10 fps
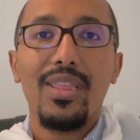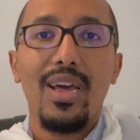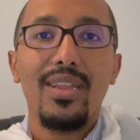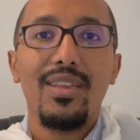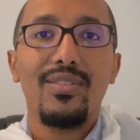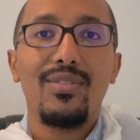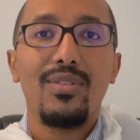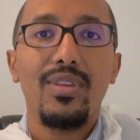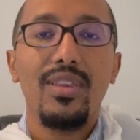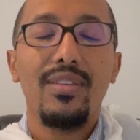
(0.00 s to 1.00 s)
that is
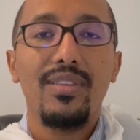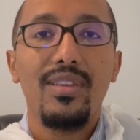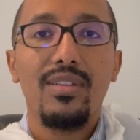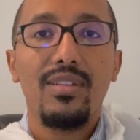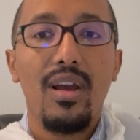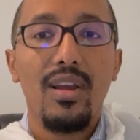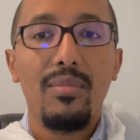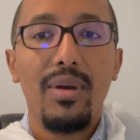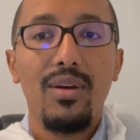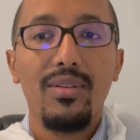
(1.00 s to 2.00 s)
easy to talk
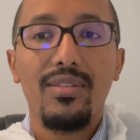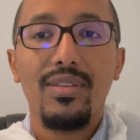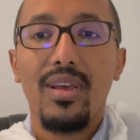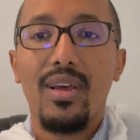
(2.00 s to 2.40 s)
about.